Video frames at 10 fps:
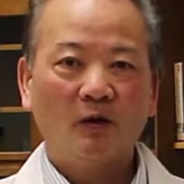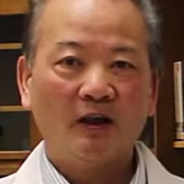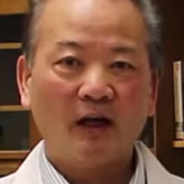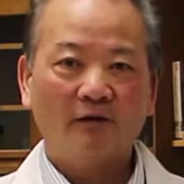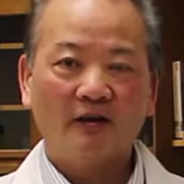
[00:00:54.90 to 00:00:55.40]

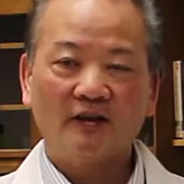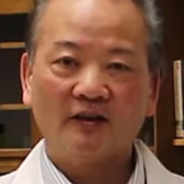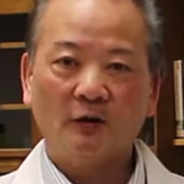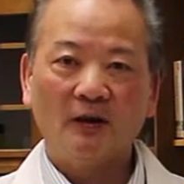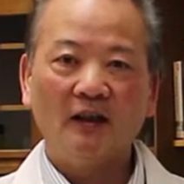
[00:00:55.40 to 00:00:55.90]
we have uh,
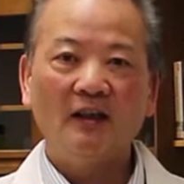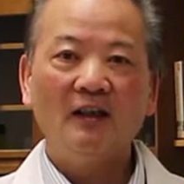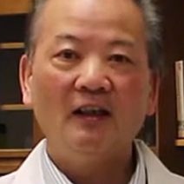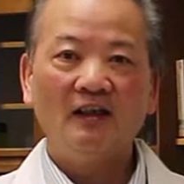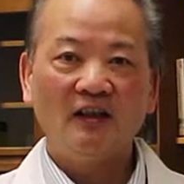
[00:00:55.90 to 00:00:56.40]

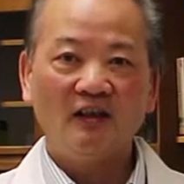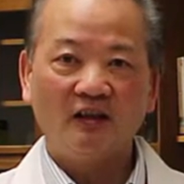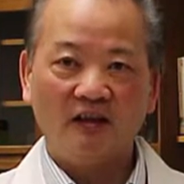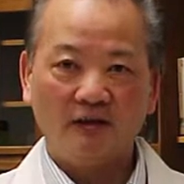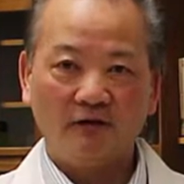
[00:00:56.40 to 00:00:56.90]
three
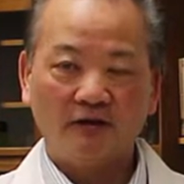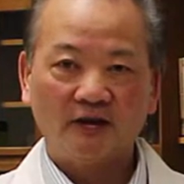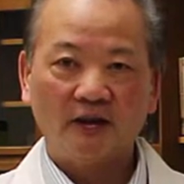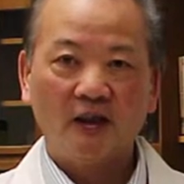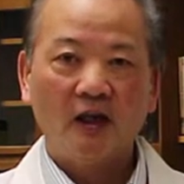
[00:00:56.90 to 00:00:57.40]

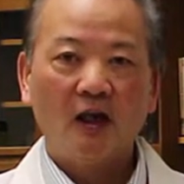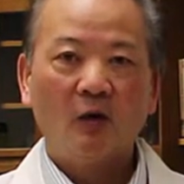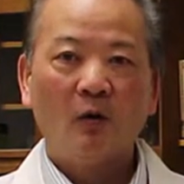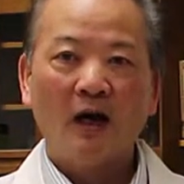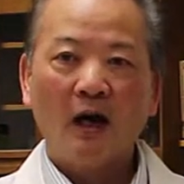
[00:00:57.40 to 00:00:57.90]
initiatives.
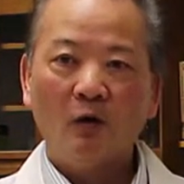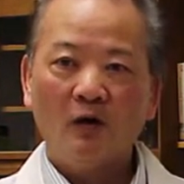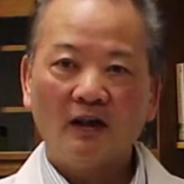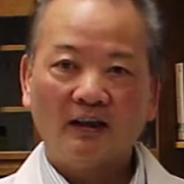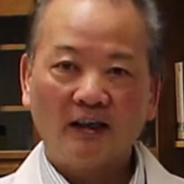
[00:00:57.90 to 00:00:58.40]

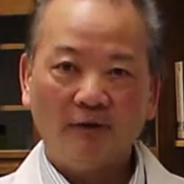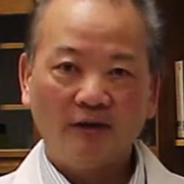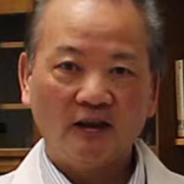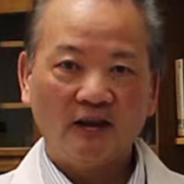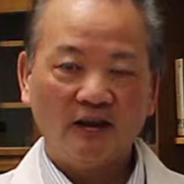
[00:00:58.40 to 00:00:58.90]
Ohio
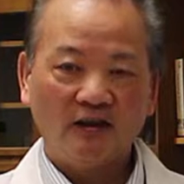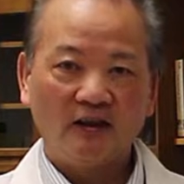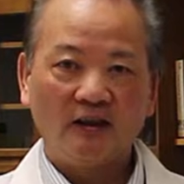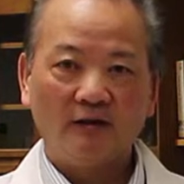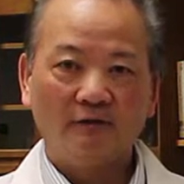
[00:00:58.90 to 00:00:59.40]
GIFT
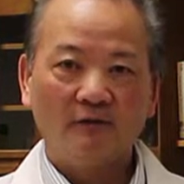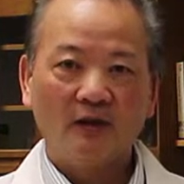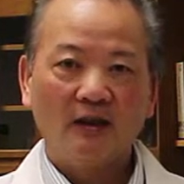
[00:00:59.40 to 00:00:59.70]
initiative.